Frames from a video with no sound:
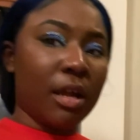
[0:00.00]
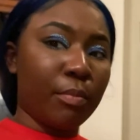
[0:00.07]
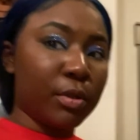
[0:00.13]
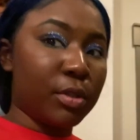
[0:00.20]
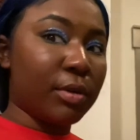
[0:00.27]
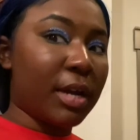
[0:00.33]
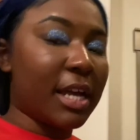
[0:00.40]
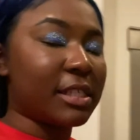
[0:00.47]
up
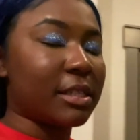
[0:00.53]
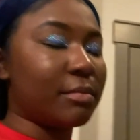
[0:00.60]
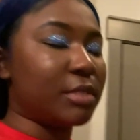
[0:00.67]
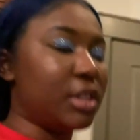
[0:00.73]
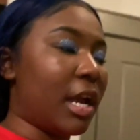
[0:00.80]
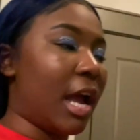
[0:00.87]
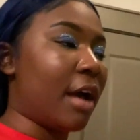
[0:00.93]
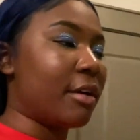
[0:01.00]
with you guys, come
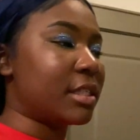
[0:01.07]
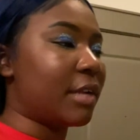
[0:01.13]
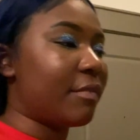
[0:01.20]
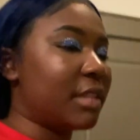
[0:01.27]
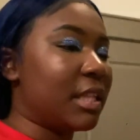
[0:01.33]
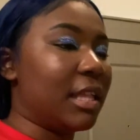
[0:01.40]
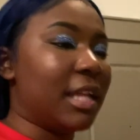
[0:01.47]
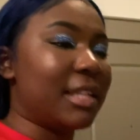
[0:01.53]
to your house and
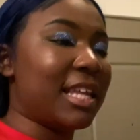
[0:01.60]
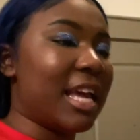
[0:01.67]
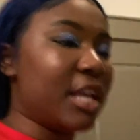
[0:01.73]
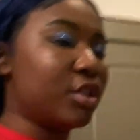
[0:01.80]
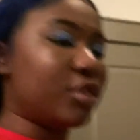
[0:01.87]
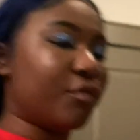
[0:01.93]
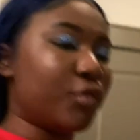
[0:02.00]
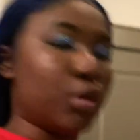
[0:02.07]
everything like that,
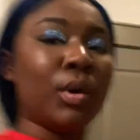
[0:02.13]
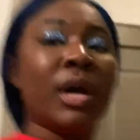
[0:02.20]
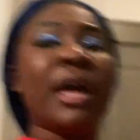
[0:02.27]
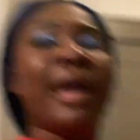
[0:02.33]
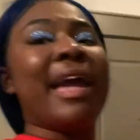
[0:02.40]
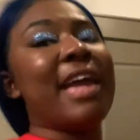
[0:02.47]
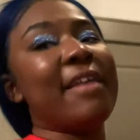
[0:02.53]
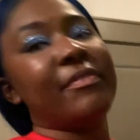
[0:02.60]
eat the food
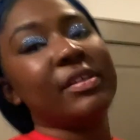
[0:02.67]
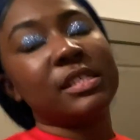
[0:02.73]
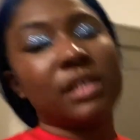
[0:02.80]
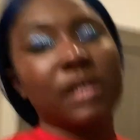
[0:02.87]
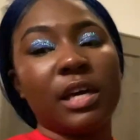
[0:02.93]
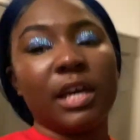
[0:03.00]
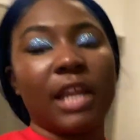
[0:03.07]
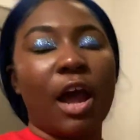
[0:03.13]
if it's
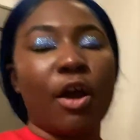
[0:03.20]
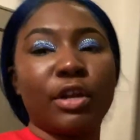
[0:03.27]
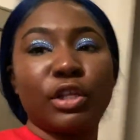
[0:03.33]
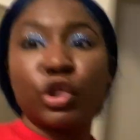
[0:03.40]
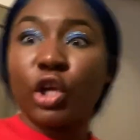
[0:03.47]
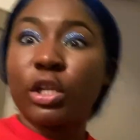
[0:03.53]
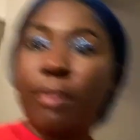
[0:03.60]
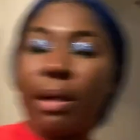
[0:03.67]
good. I already
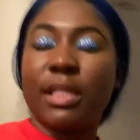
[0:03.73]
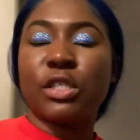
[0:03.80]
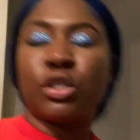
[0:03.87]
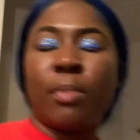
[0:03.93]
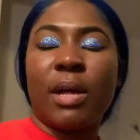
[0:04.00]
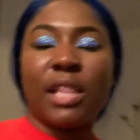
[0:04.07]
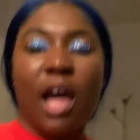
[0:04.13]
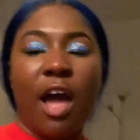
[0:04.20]
talked about this
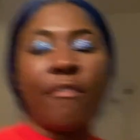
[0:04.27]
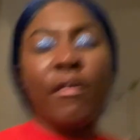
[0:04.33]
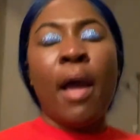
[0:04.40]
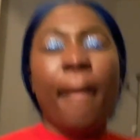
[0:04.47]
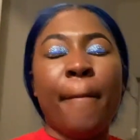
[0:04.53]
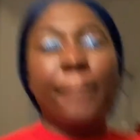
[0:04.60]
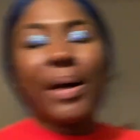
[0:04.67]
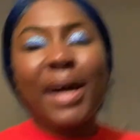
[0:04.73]
on my live,
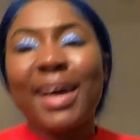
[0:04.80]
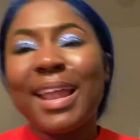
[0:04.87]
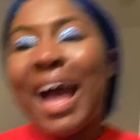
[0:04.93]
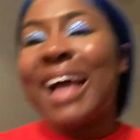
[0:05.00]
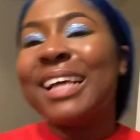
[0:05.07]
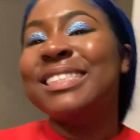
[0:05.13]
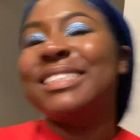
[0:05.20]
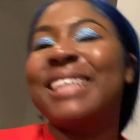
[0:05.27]
but
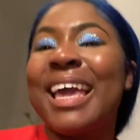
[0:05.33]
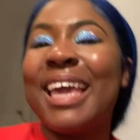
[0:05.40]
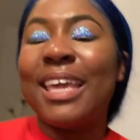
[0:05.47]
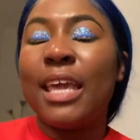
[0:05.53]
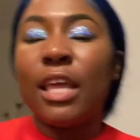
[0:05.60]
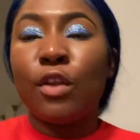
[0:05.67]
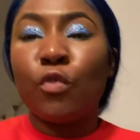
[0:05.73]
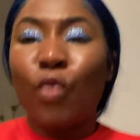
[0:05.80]
I stay
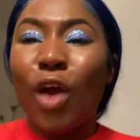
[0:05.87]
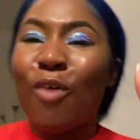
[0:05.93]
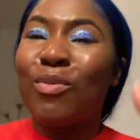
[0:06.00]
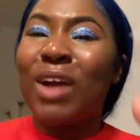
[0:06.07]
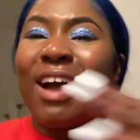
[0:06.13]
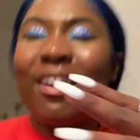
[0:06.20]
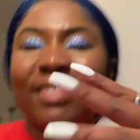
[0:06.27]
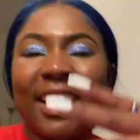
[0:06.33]
in
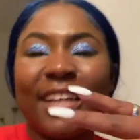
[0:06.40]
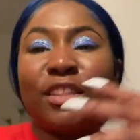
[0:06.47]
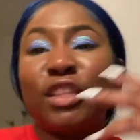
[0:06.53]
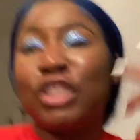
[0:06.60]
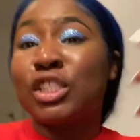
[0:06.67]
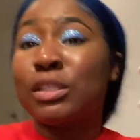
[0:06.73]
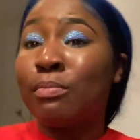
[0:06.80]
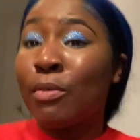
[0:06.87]
around like
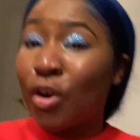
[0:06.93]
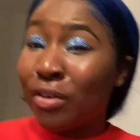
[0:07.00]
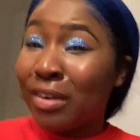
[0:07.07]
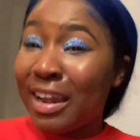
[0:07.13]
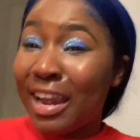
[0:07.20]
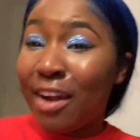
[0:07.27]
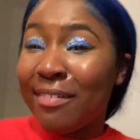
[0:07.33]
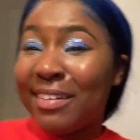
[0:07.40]
the
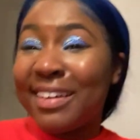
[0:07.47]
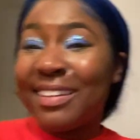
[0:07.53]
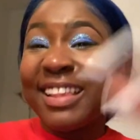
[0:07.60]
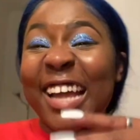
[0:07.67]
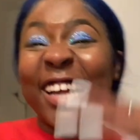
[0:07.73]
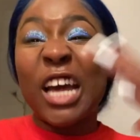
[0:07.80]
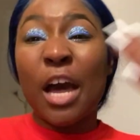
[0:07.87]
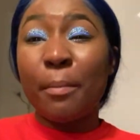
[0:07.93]
Smyrna area,
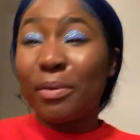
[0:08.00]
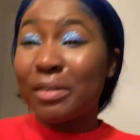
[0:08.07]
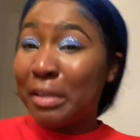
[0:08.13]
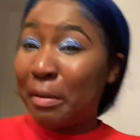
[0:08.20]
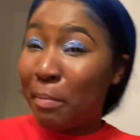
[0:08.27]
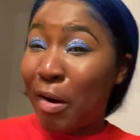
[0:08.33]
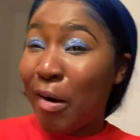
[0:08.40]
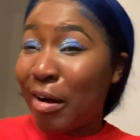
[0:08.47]
like
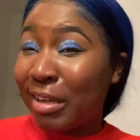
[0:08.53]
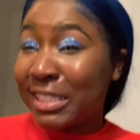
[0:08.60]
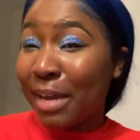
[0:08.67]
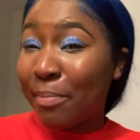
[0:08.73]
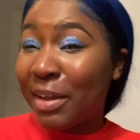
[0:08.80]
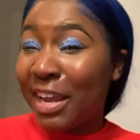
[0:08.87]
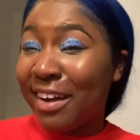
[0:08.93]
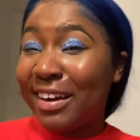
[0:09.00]
Cumberland Mall
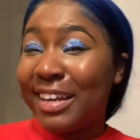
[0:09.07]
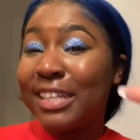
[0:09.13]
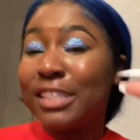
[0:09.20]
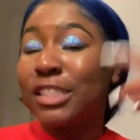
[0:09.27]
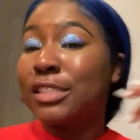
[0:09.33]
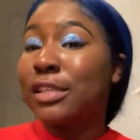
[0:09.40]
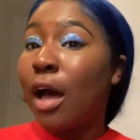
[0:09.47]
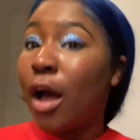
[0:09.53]
type of area.
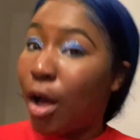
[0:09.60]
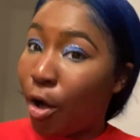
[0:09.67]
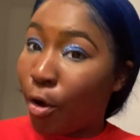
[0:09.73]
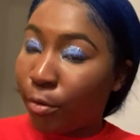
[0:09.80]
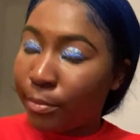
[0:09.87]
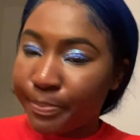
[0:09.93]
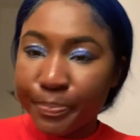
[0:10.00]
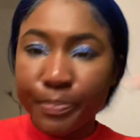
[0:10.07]

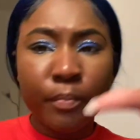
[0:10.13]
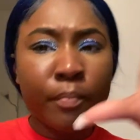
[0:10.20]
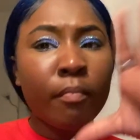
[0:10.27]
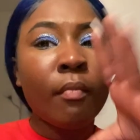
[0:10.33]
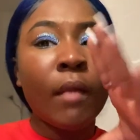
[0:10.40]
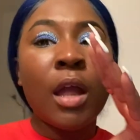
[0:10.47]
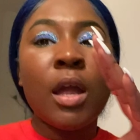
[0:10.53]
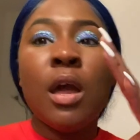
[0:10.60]
So
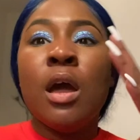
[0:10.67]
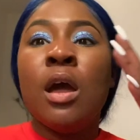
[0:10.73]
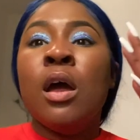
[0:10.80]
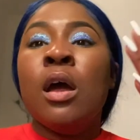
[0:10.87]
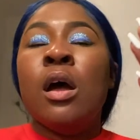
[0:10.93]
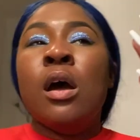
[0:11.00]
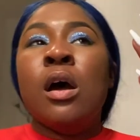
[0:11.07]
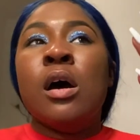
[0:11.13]

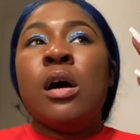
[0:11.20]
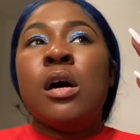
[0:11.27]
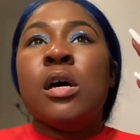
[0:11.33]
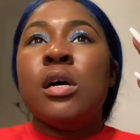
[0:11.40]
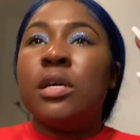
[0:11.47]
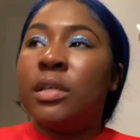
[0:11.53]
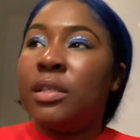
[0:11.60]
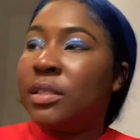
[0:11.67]
some of
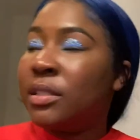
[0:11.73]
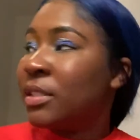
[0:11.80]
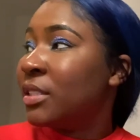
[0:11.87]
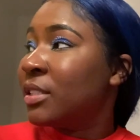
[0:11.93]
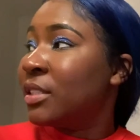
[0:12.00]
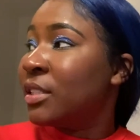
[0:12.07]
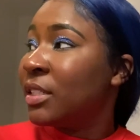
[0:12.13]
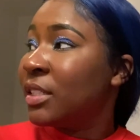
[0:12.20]
y'all ain't getting
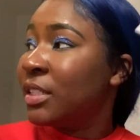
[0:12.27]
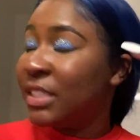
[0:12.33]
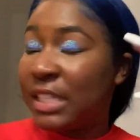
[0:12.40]
a bit.